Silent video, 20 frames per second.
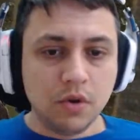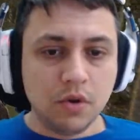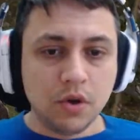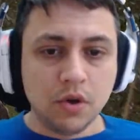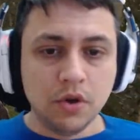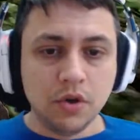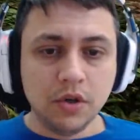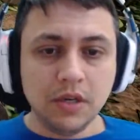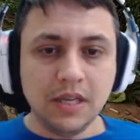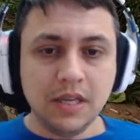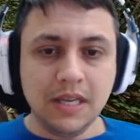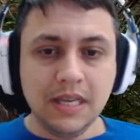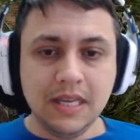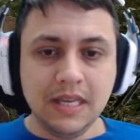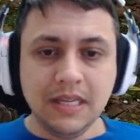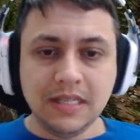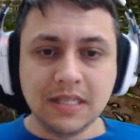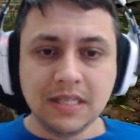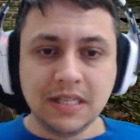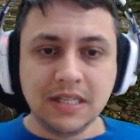could
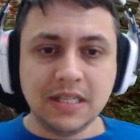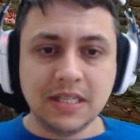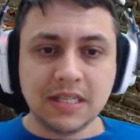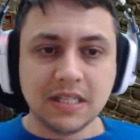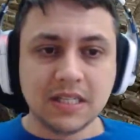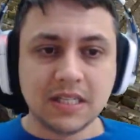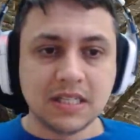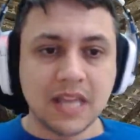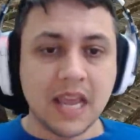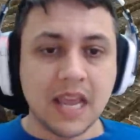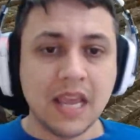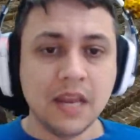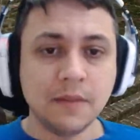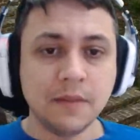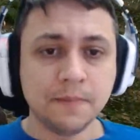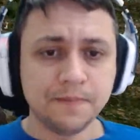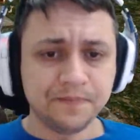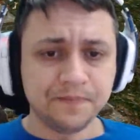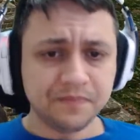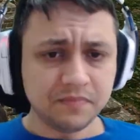easily sustain
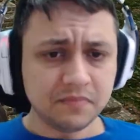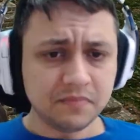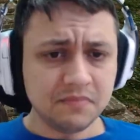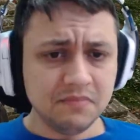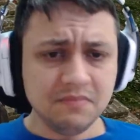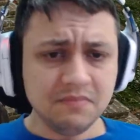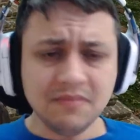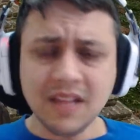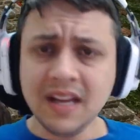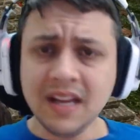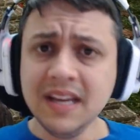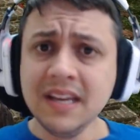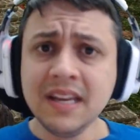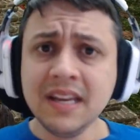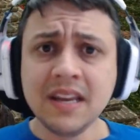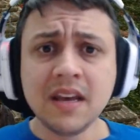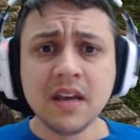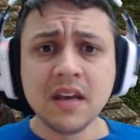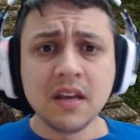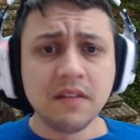
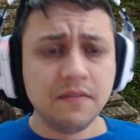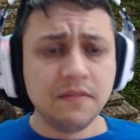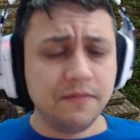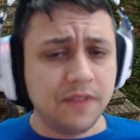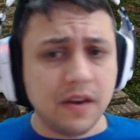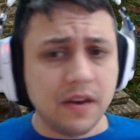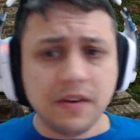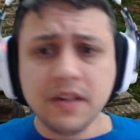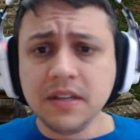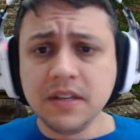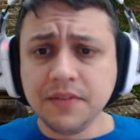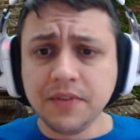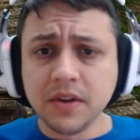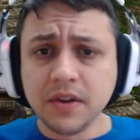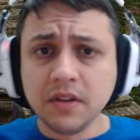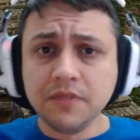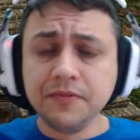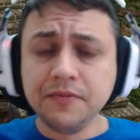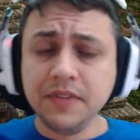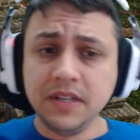in a very
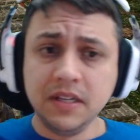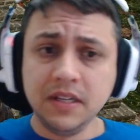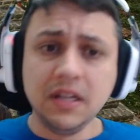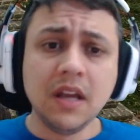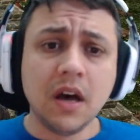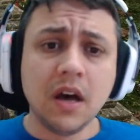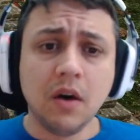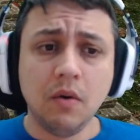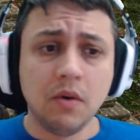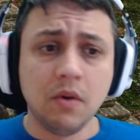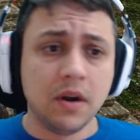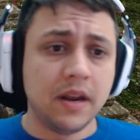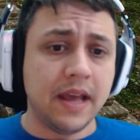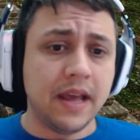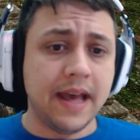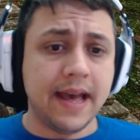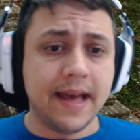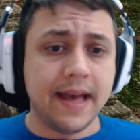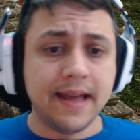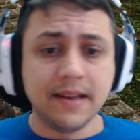difficult vanilla horde,
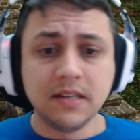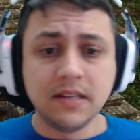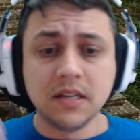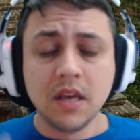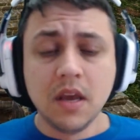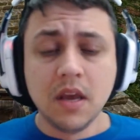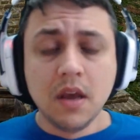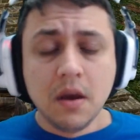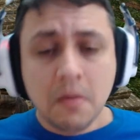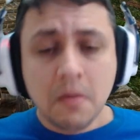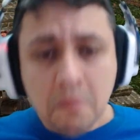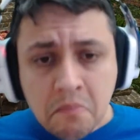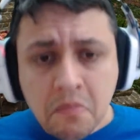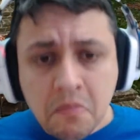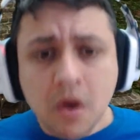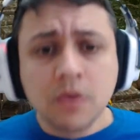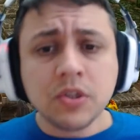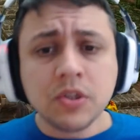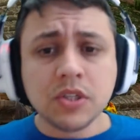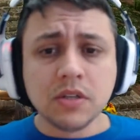and
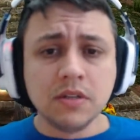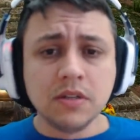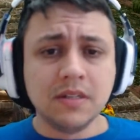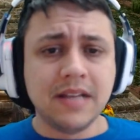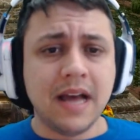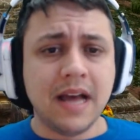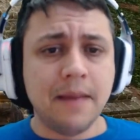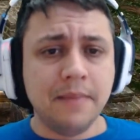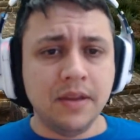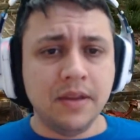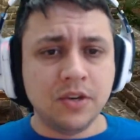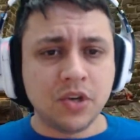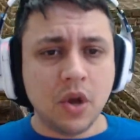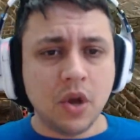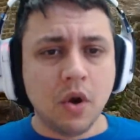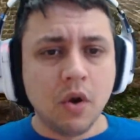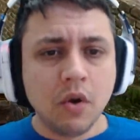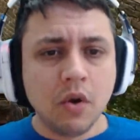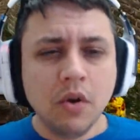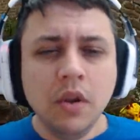most of the damage
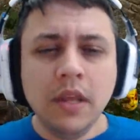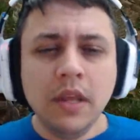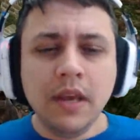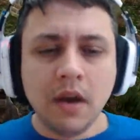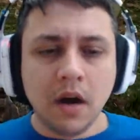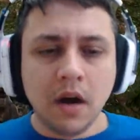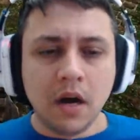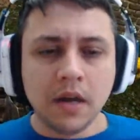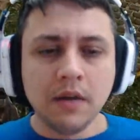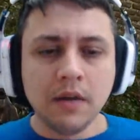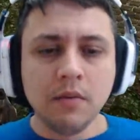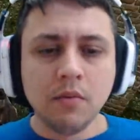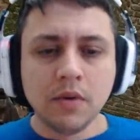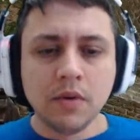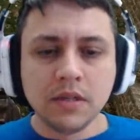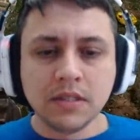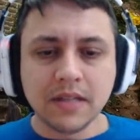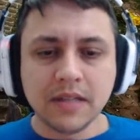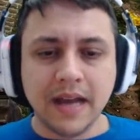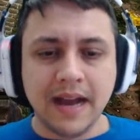early on
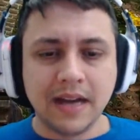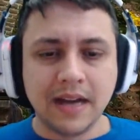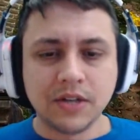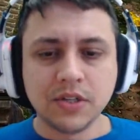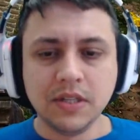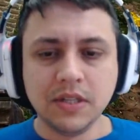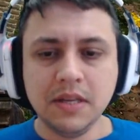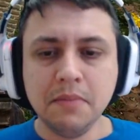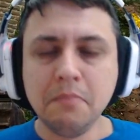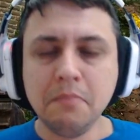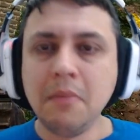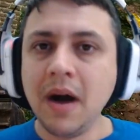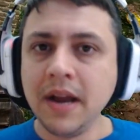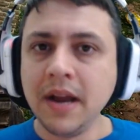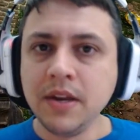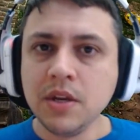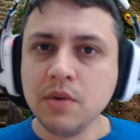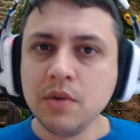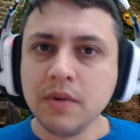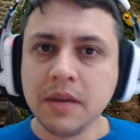was actually
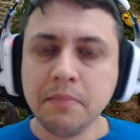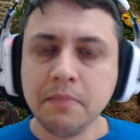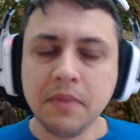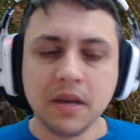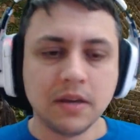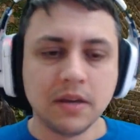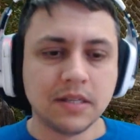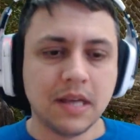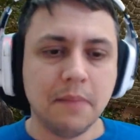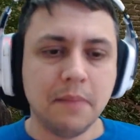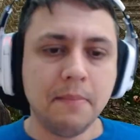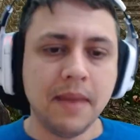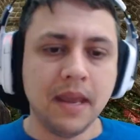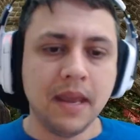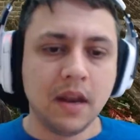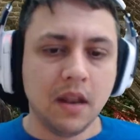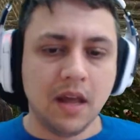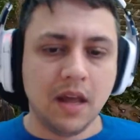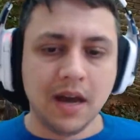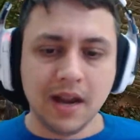my doing because I
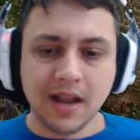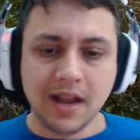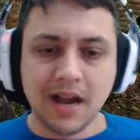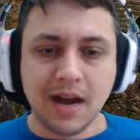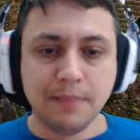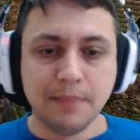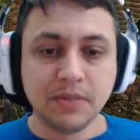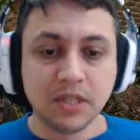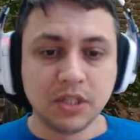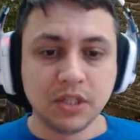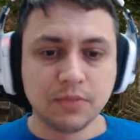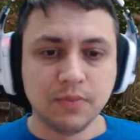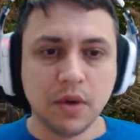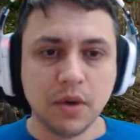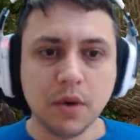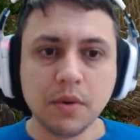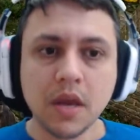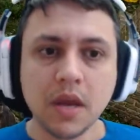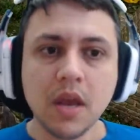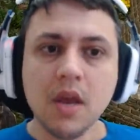made a lot of cops
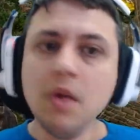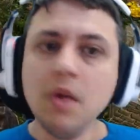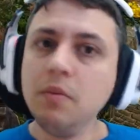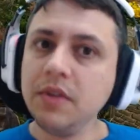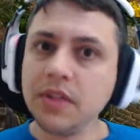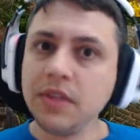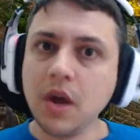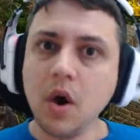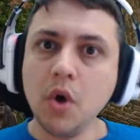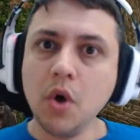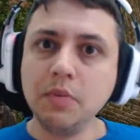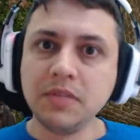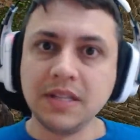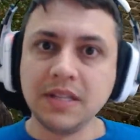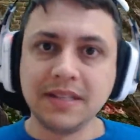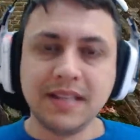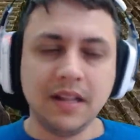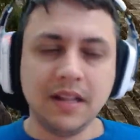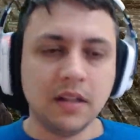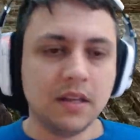explode with the hopes
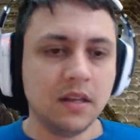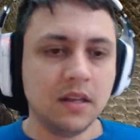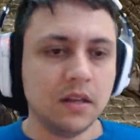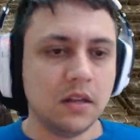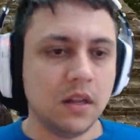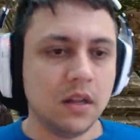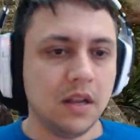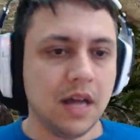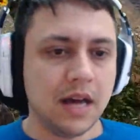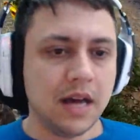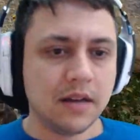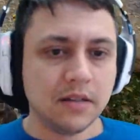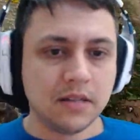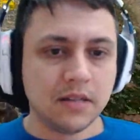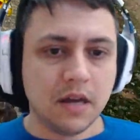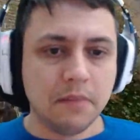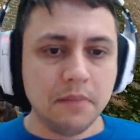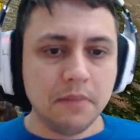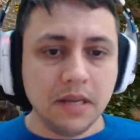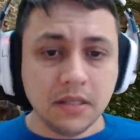that they'll kill a lot of
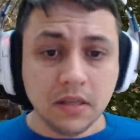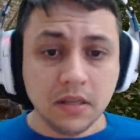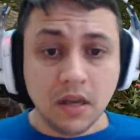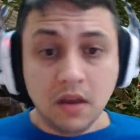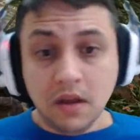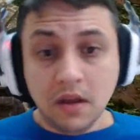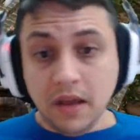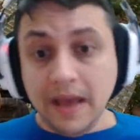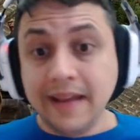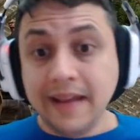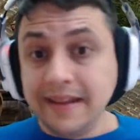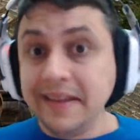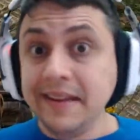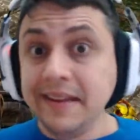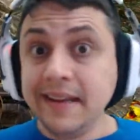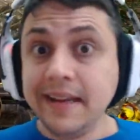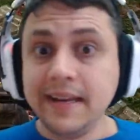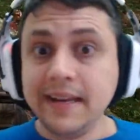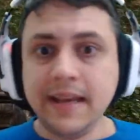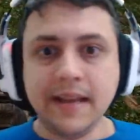zombies, and they
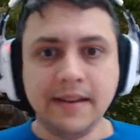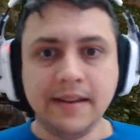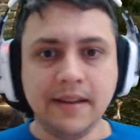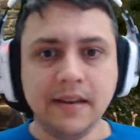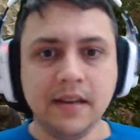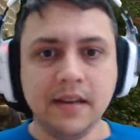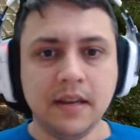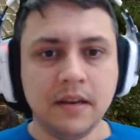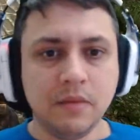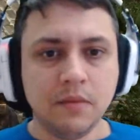did,